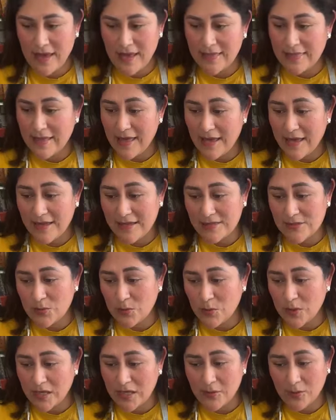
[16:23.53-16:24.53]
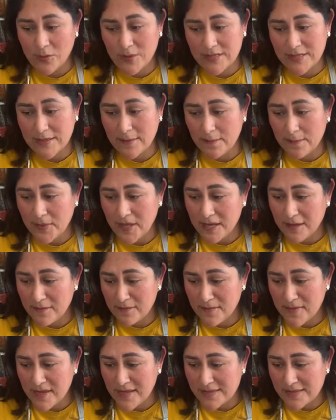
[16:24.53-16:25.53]
Yeah, last week it was a
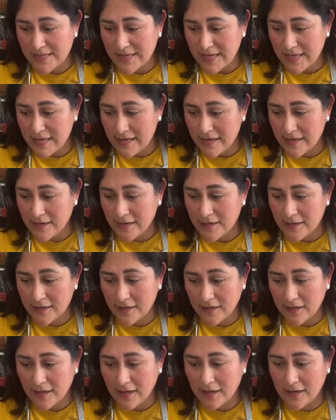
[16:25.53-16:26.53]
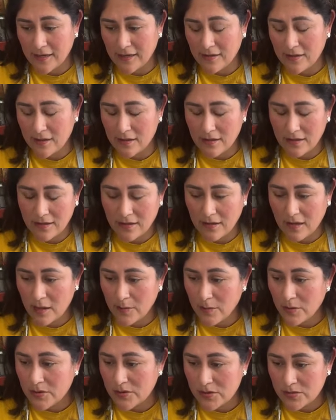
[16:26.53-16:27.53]
big mess here, and
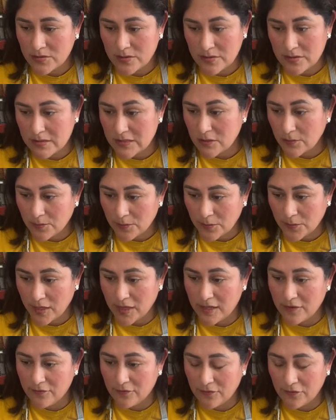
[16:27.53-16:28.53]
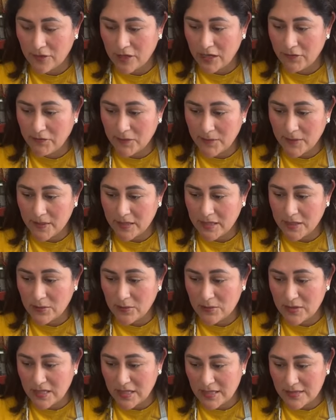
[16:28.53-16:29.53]
I'm also still praying for
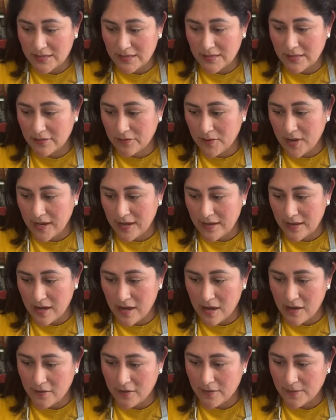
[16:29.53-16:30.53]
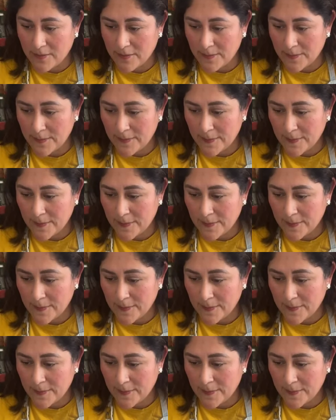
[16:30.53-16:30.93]
everybody who needs it right now.